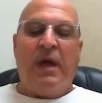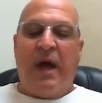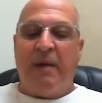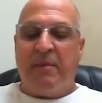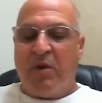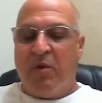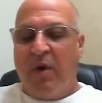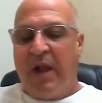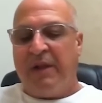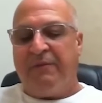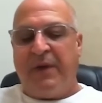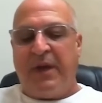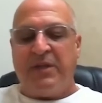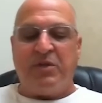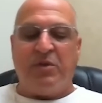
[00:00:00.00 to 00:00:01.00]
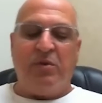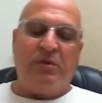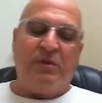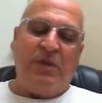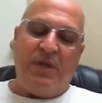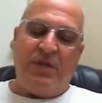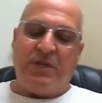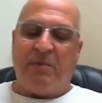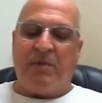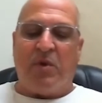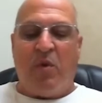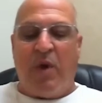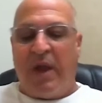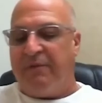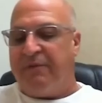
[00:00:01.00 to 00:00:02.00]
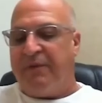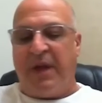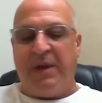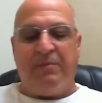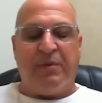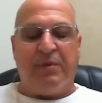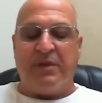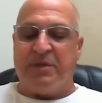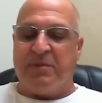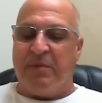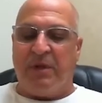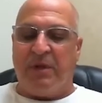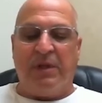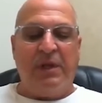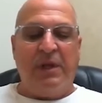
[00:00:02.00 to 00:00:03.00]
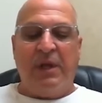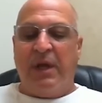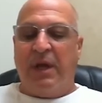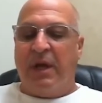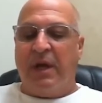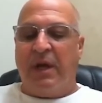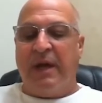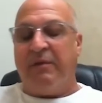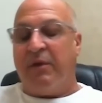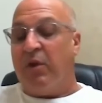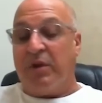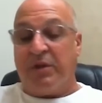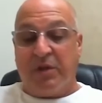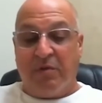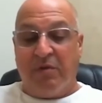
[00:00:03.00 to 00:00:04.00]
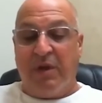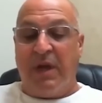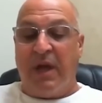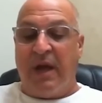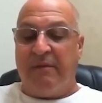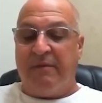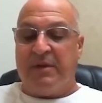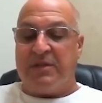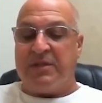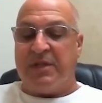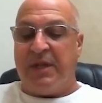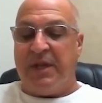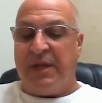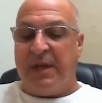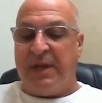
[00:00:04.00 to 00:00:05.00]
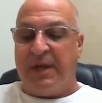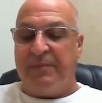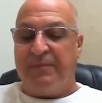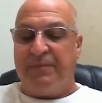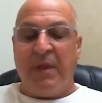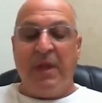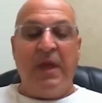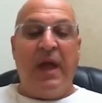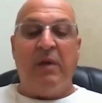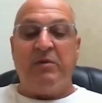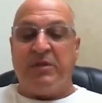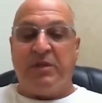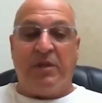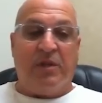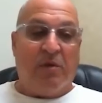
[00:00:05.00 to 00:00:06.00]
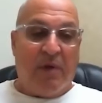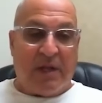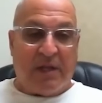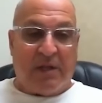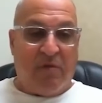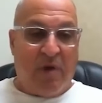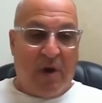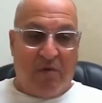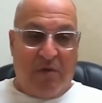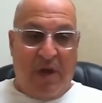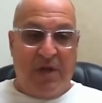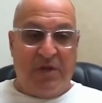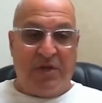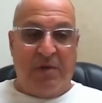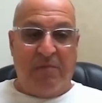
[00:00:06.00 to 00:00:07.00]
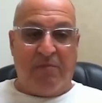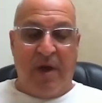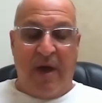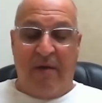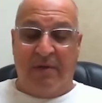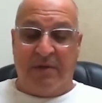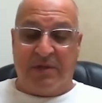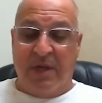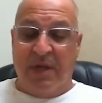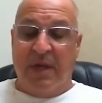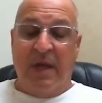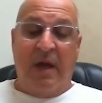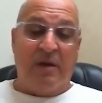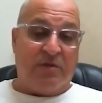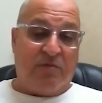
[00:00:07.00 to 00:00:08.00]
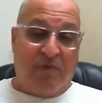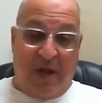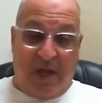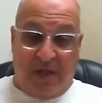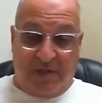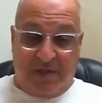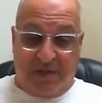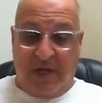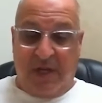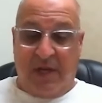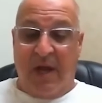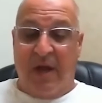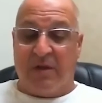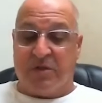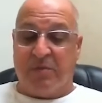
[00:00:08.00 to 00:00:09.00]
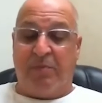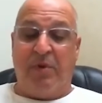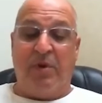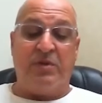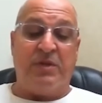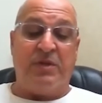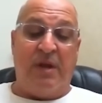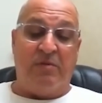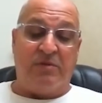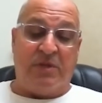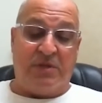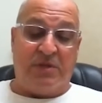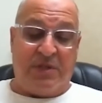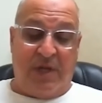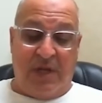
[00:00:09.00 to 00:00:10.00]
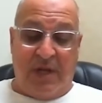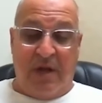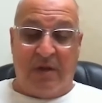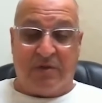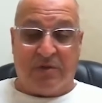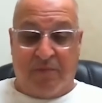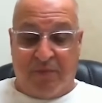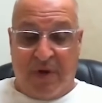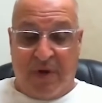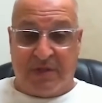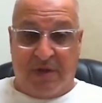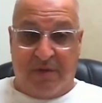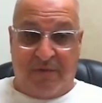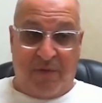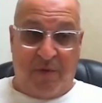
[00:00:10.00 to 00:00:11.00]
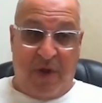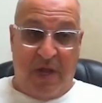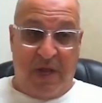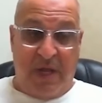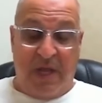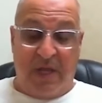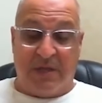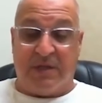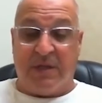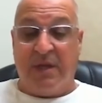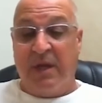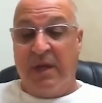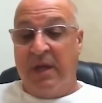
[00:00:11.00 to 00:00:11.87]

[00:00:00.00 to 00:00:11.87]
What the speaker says: I'm a qualified school teacher. I'm a qualified principal. I have a law degree, obviously. I was director of recreation in Providence. I was a regular city council person. I was the city council president for 8 years.